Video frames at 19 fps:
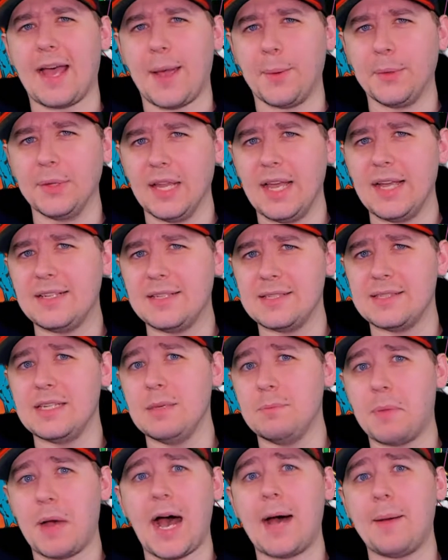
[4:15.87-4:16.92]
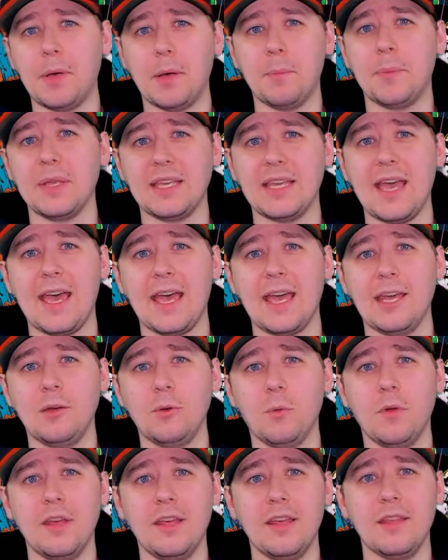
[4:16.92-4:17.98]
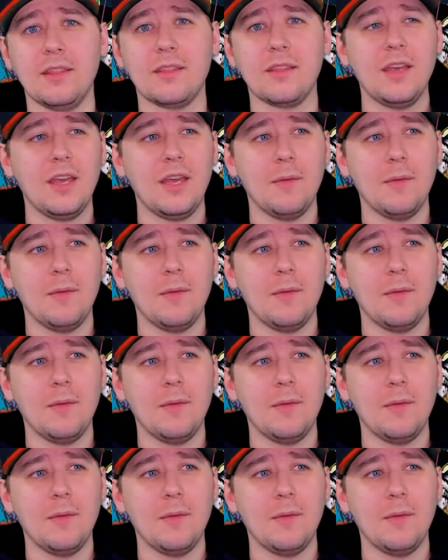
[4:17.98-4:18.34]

I would like to see pop up again, with